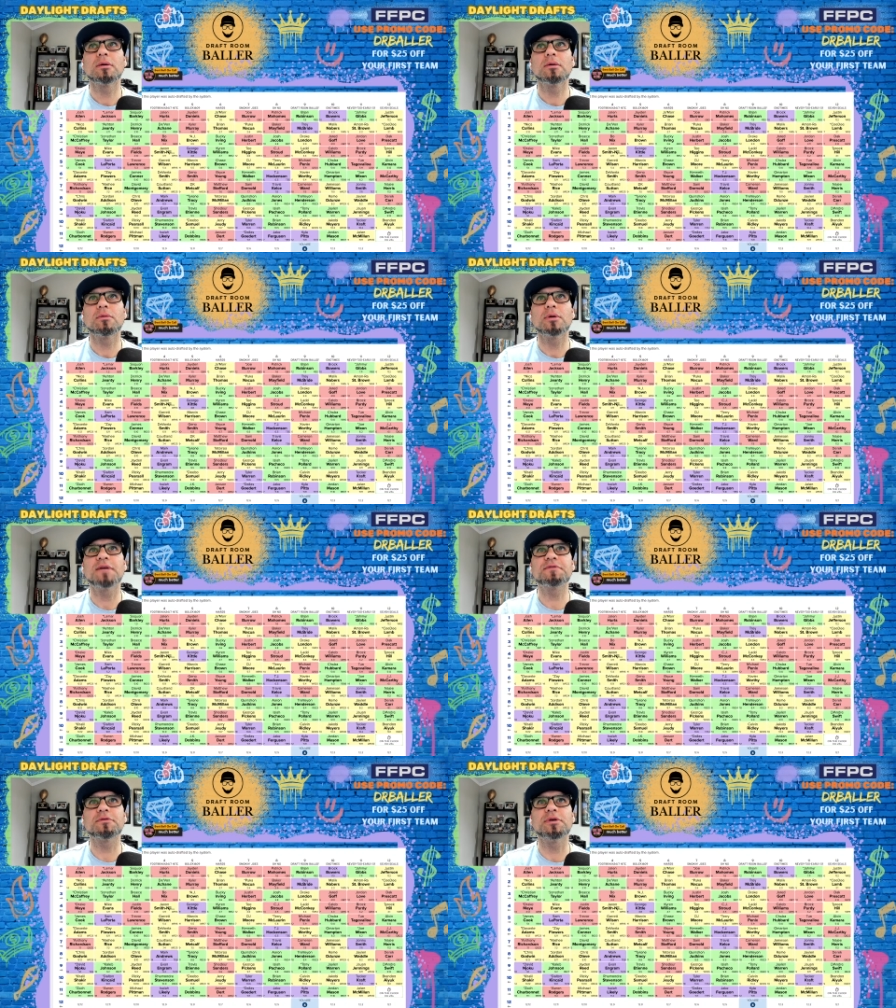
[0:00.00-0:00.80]
We'll
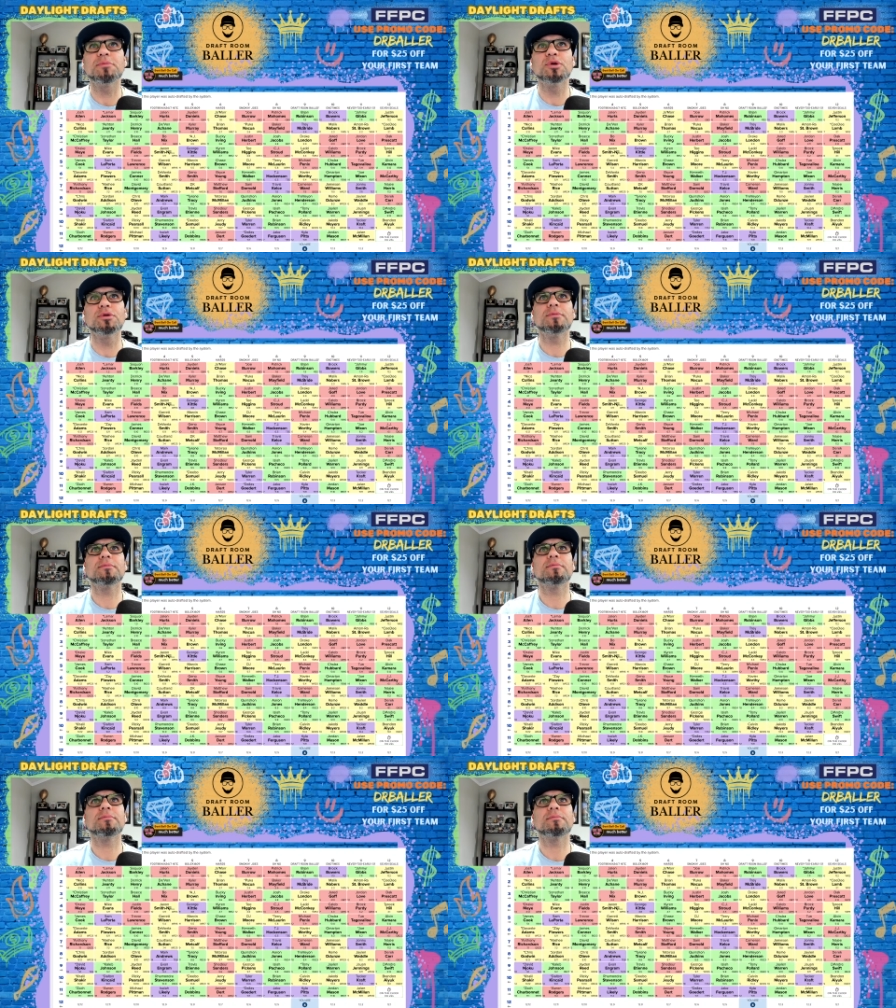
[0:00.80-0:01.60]
have to reboot
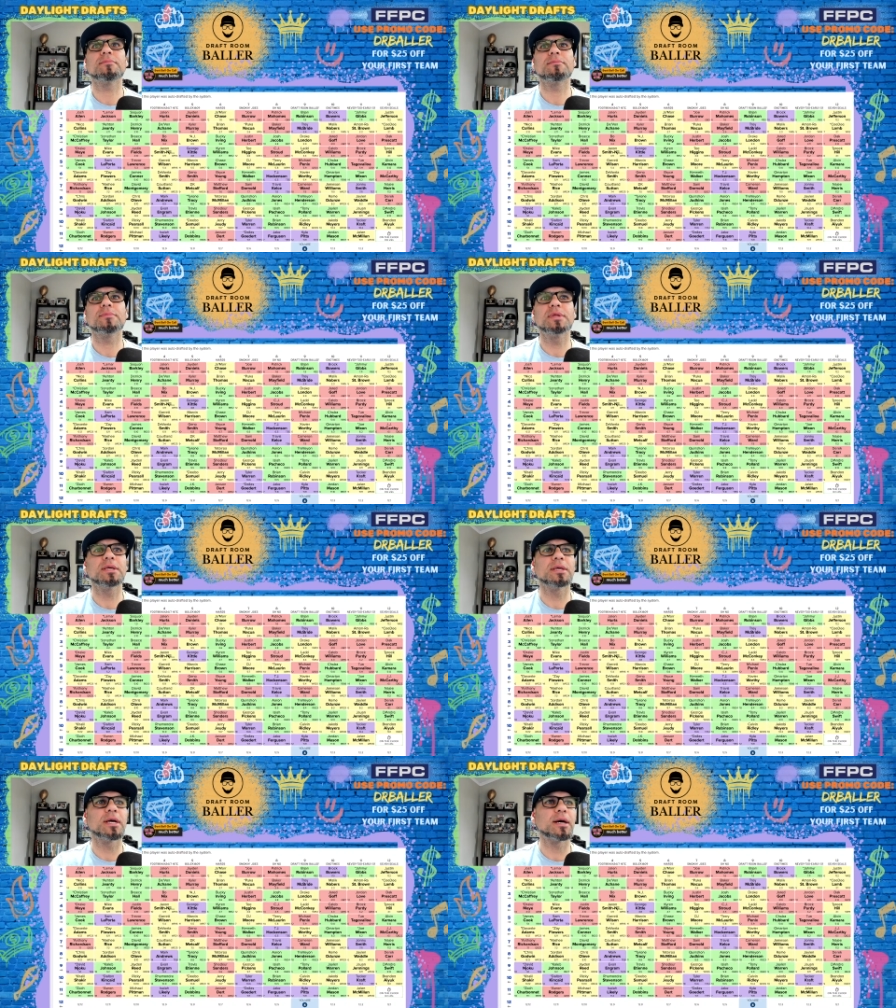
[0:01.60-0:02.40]

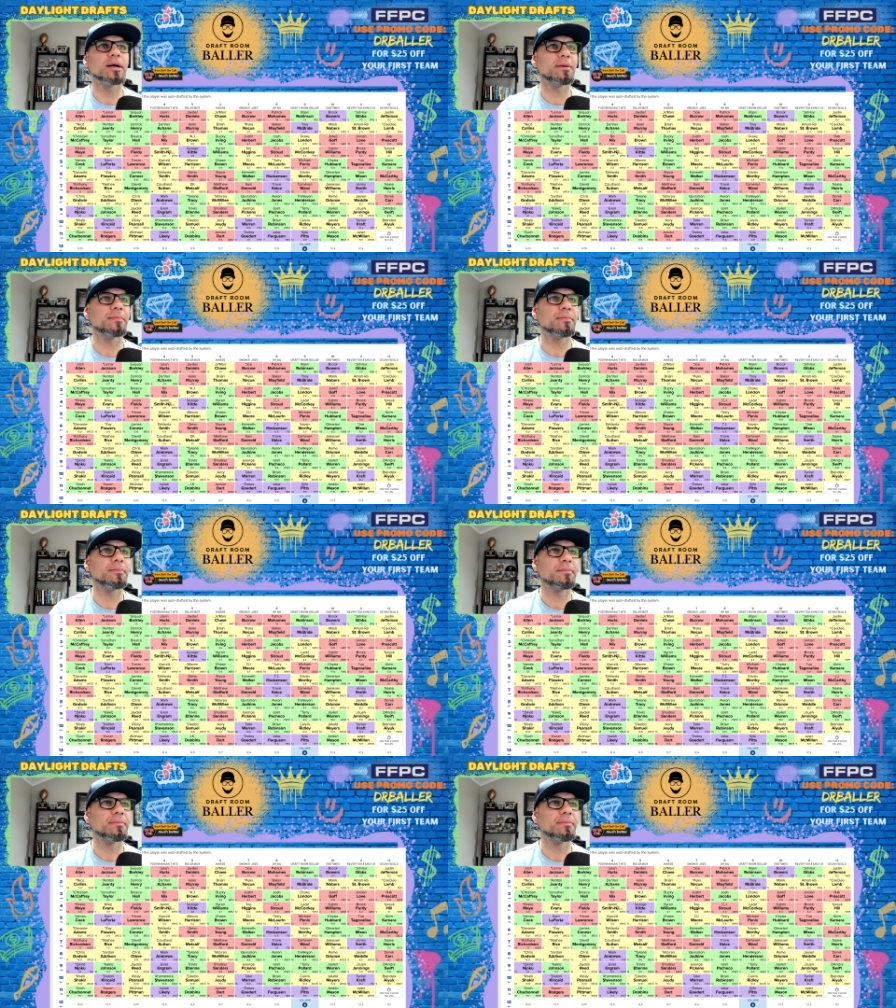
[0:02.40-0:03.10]
the